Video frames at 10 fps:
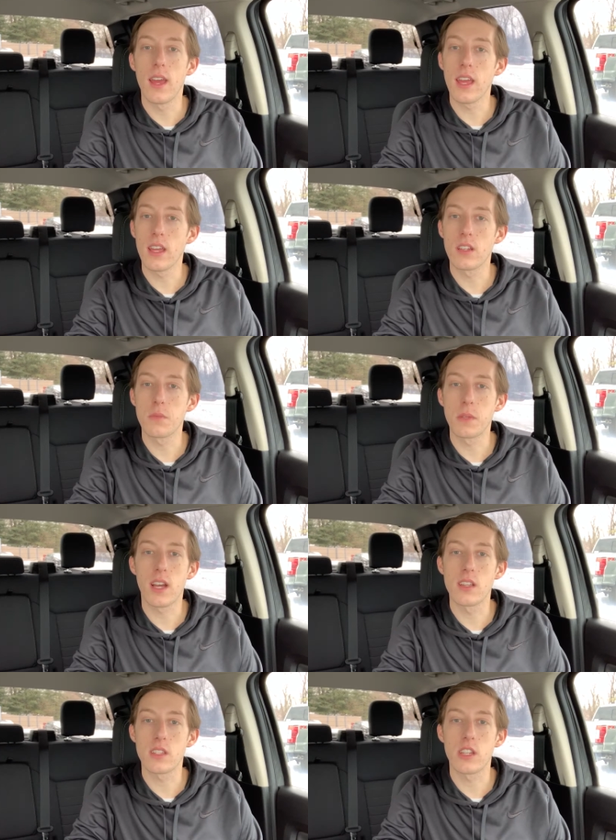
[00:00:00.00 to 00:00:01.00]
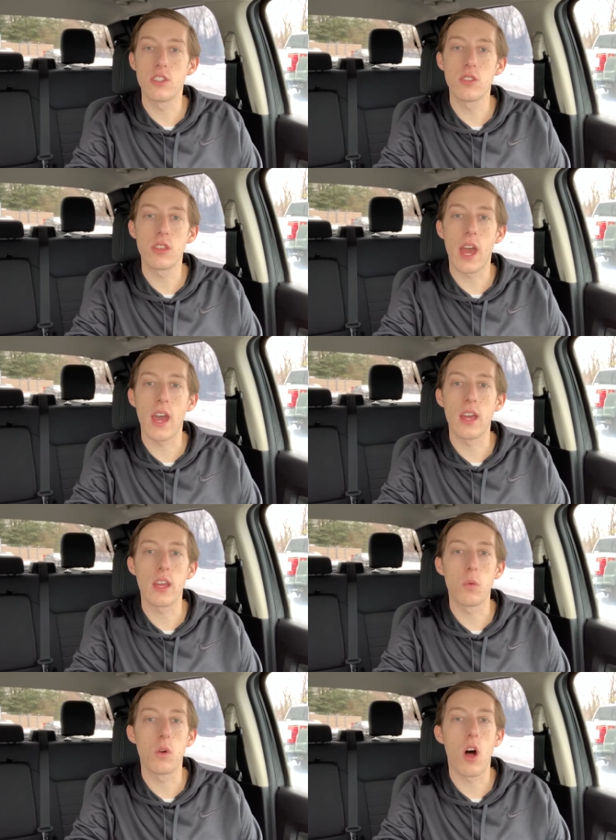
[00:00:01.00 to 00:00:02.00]
And because it can do that,
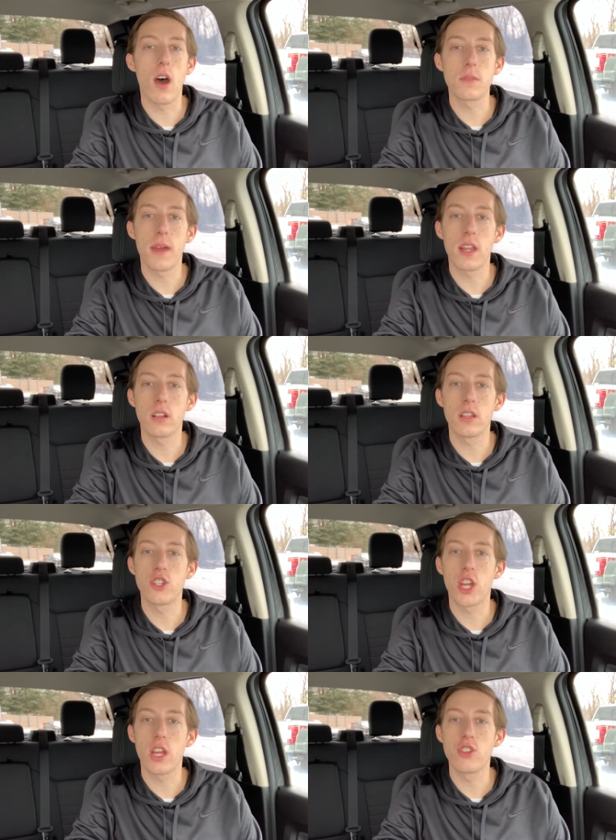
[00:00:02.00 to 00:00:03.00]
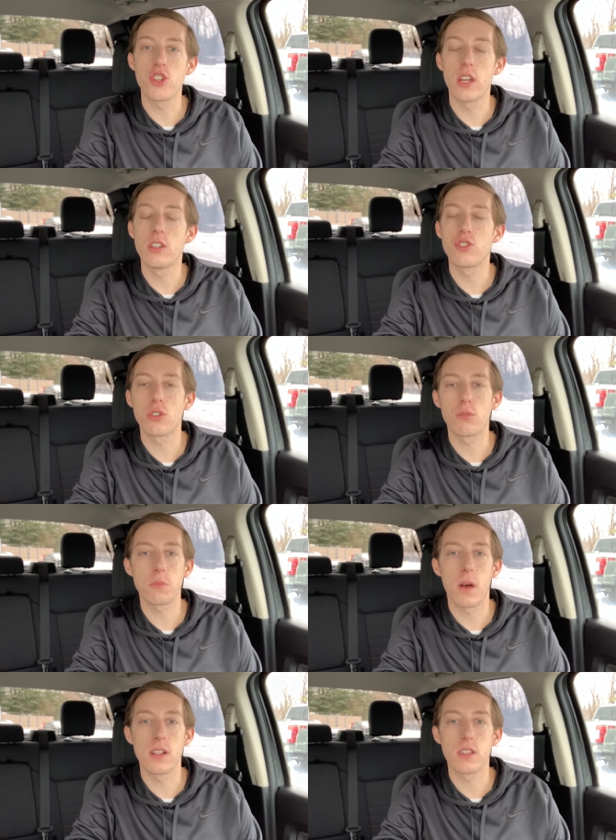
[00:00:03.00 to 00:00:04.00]
it will automatically change engine
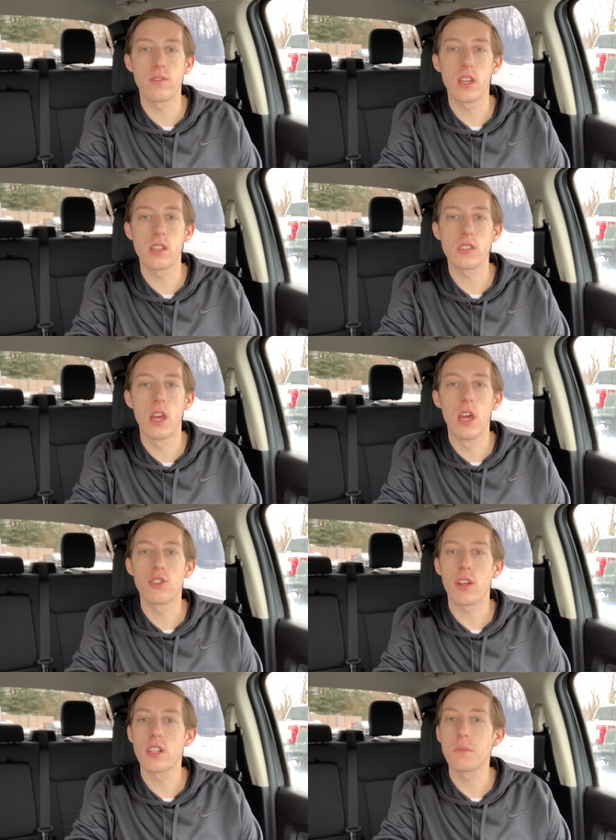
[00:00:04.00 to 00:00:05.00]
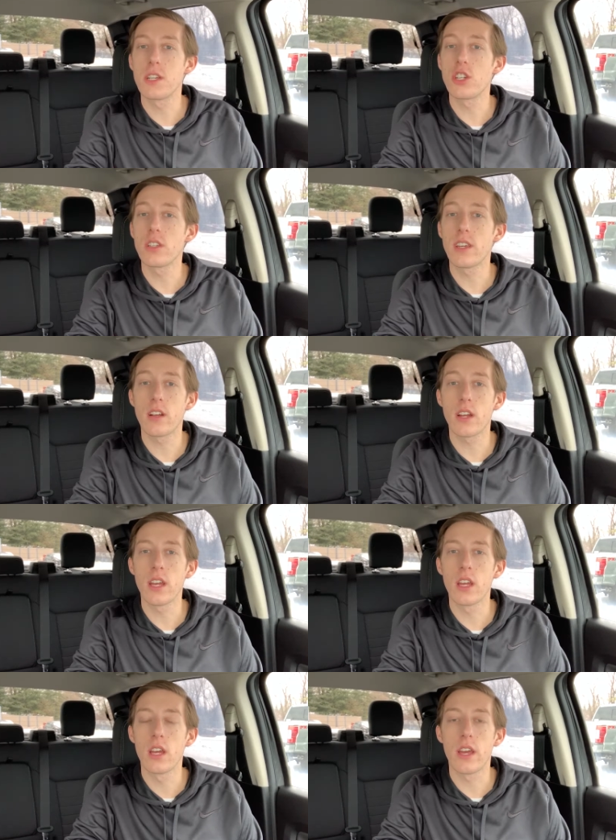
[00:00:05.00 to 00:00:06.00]
responsiveness, transmission
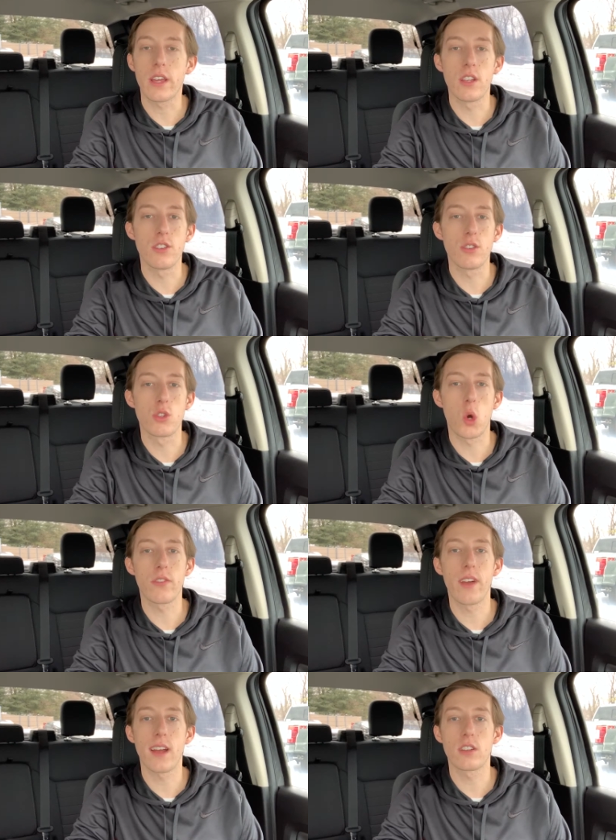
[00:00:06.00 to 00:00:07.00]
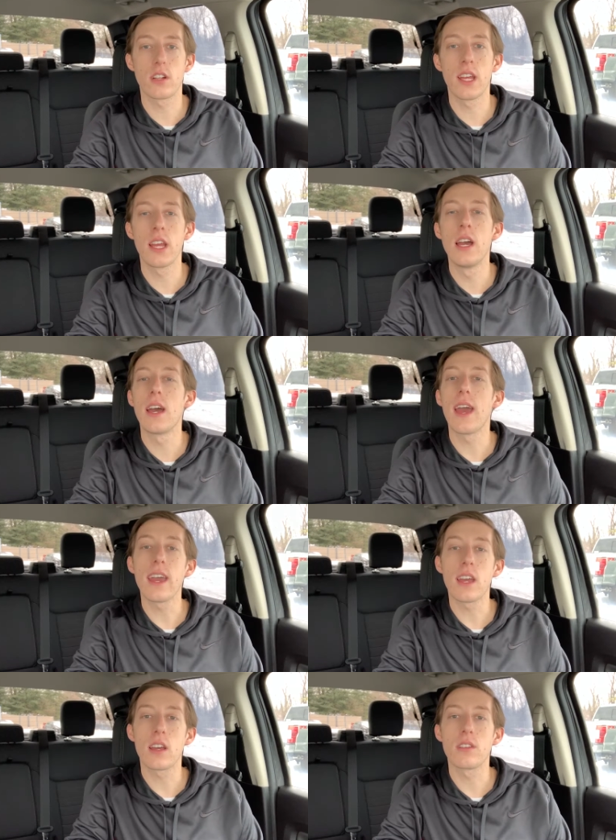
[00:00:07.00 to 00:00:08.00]
gearing, it can do torque vectoring,
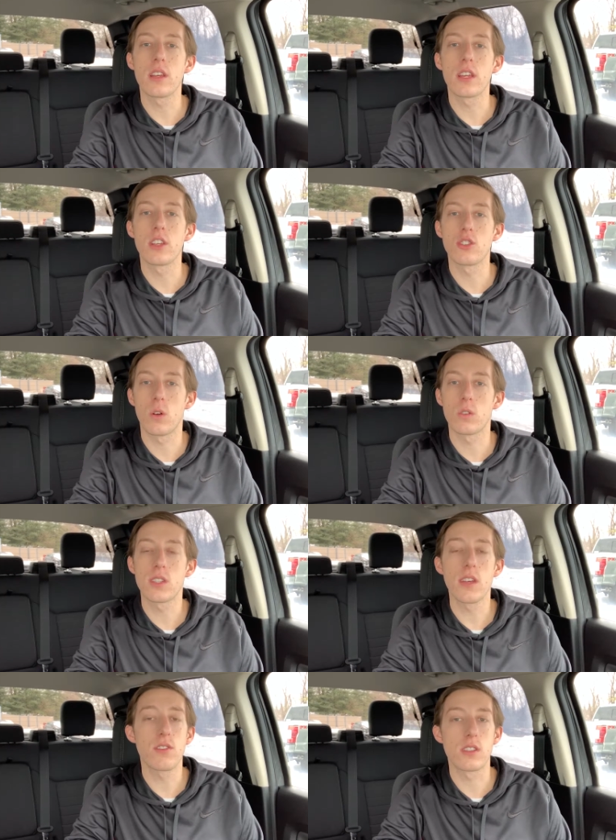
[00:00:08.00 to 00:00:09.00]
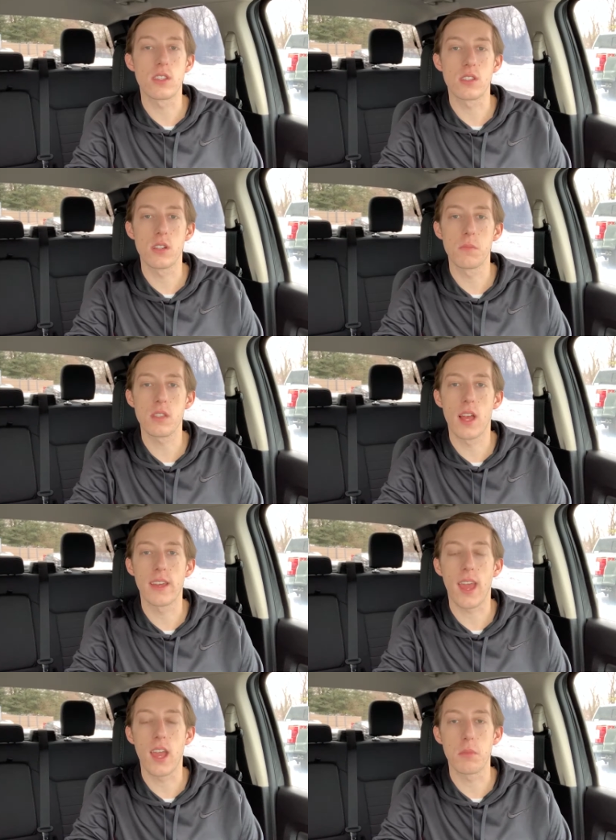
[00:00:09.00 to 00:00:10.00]
and it controls safety systems
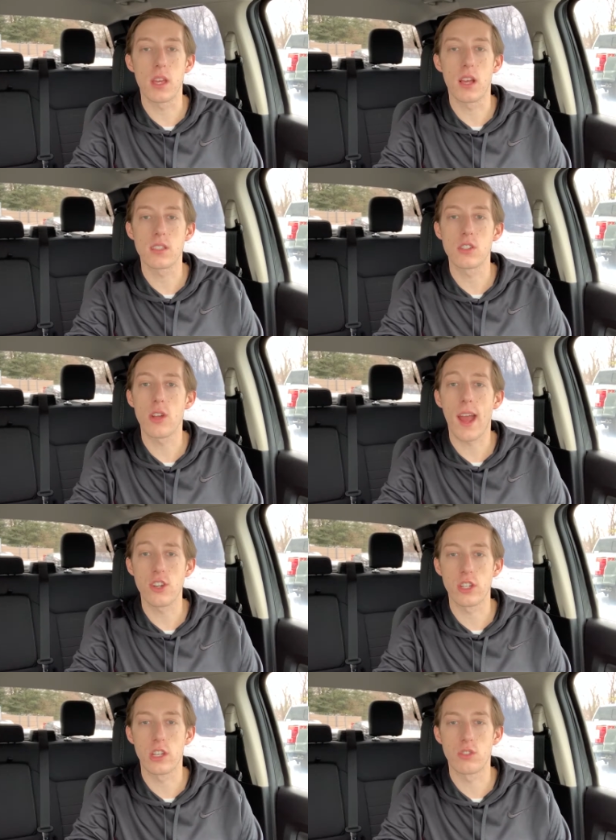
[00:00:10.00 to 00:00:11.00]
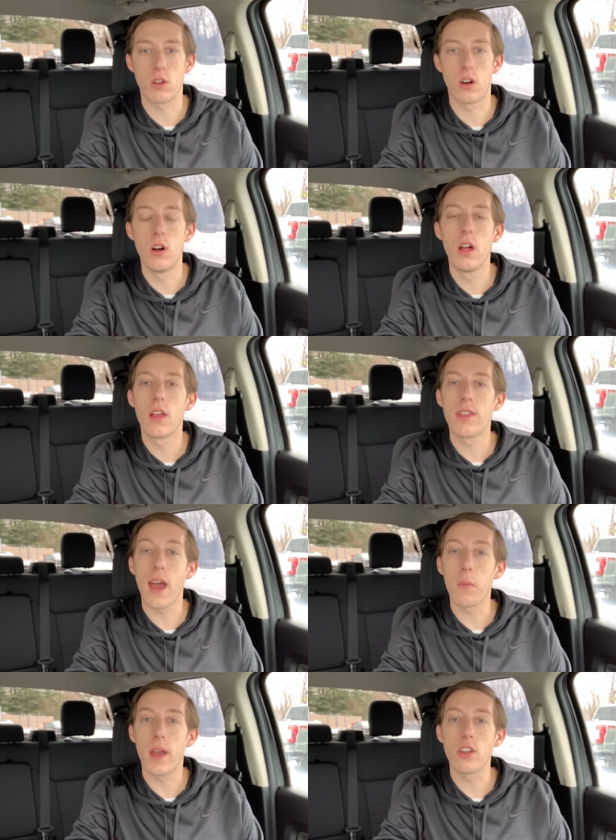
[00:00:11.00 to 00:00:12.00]
like ABS and traction control.
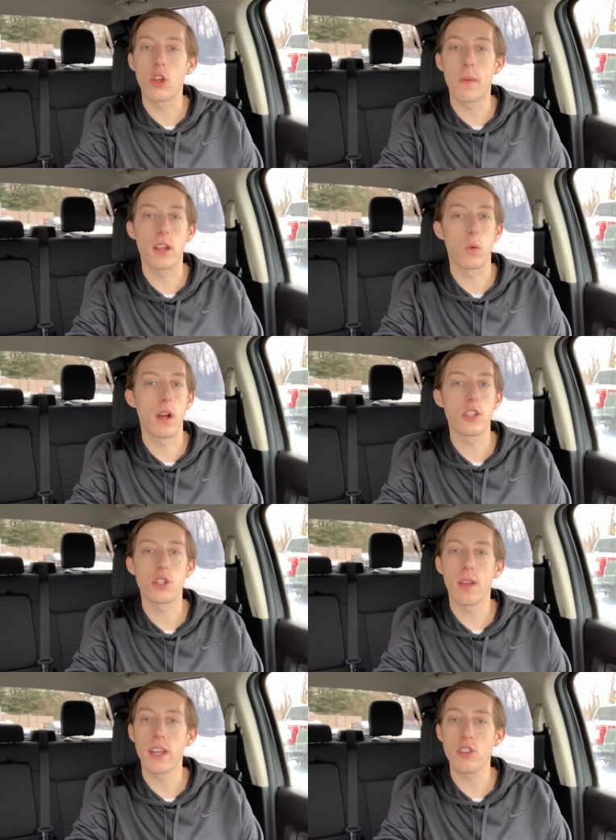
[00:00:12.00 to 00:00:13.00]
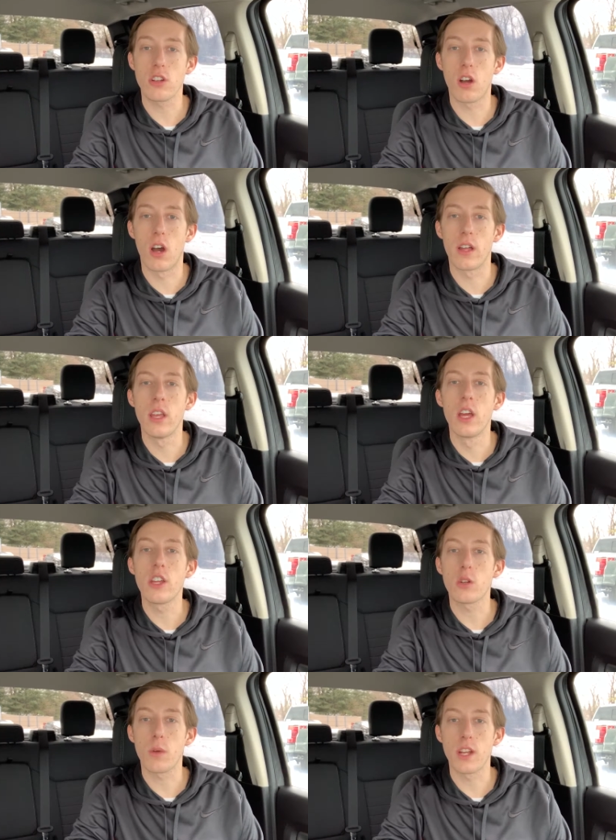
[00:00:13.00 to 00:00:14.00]
That way, no matter what terrain you're on, your